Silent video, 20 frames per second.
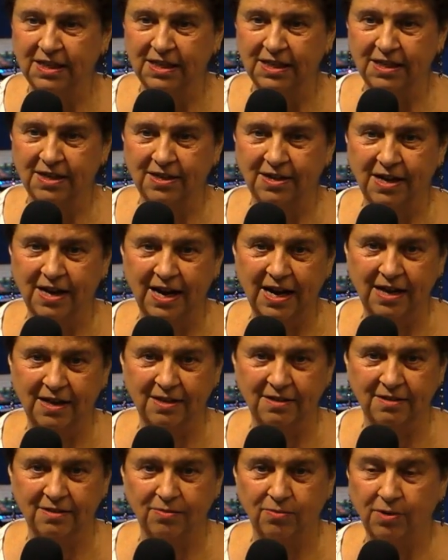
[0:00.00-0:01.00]
All right,
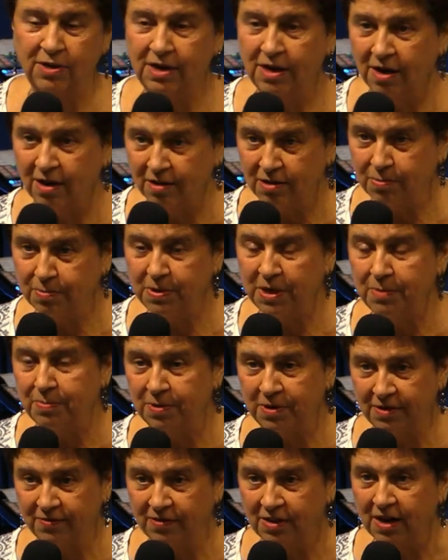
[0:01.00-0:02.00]
we are the
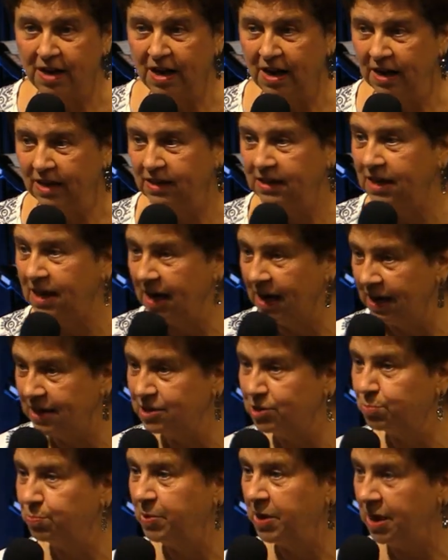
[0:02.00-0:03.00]
people of God,
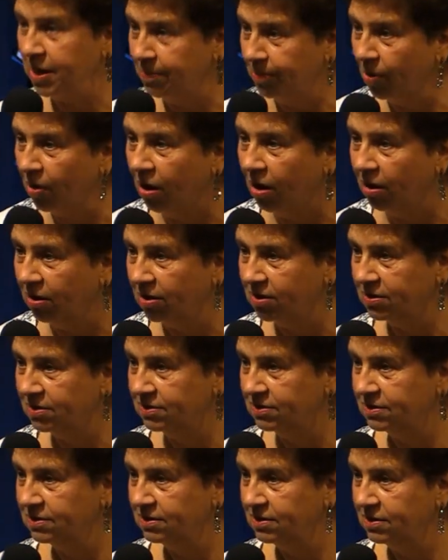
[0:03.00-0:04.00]
God's people,
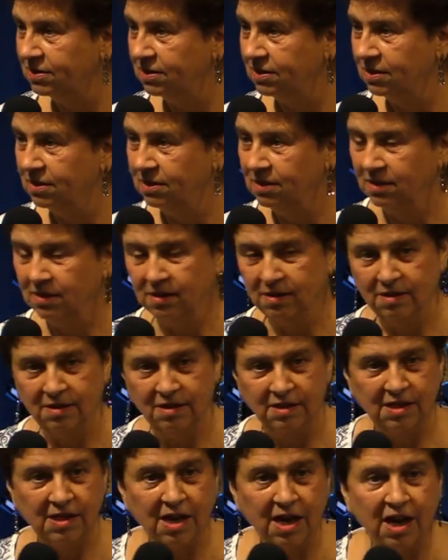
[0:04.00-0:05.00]

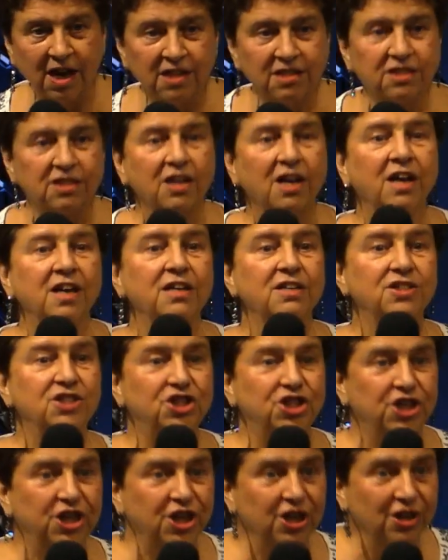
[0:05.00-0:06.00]
God's
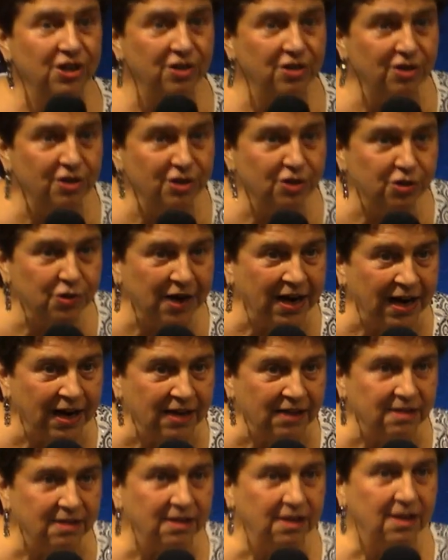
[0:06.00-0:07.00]

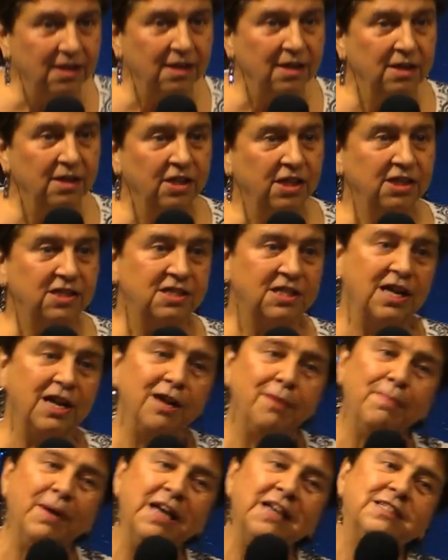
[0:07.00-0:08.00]
children. You see, he
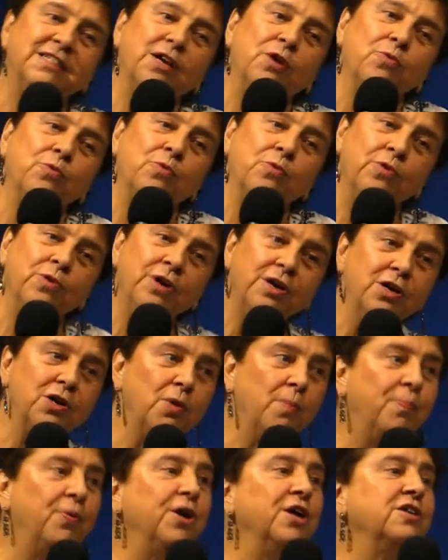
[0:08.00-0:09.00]
makes it real
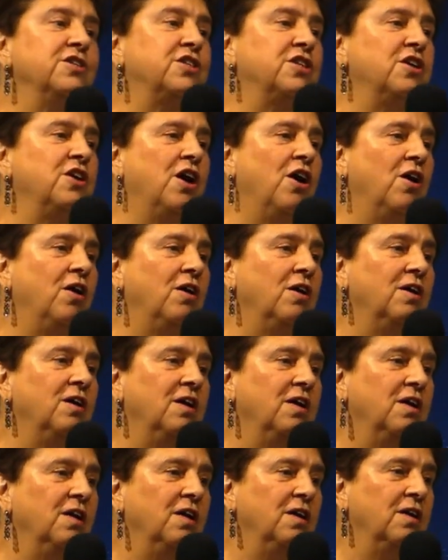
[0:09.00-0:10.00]
personal
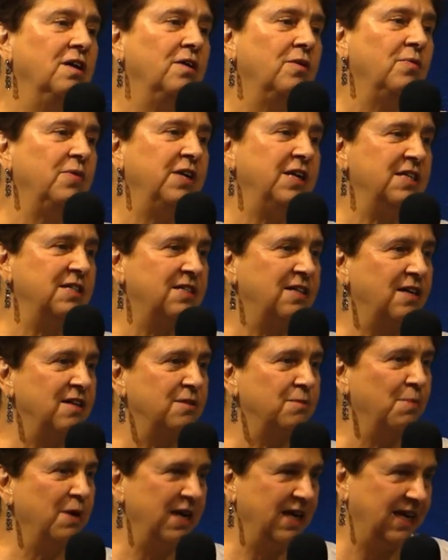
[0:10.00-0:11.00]
when he
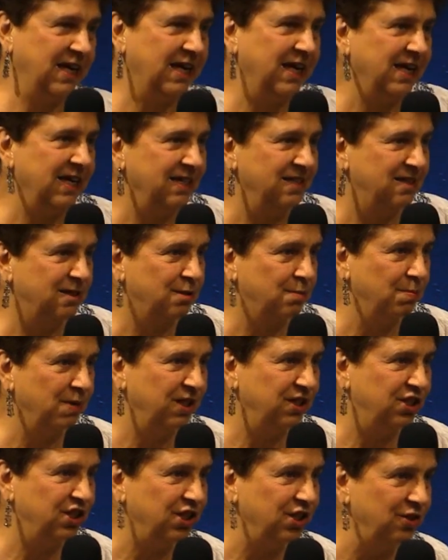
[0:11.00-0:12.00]
says, my kids, my
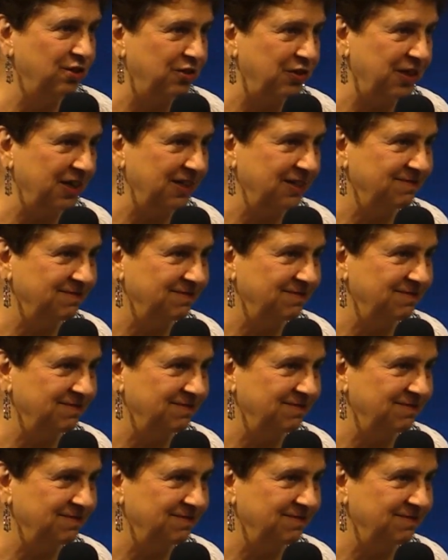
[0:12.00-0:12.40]
children.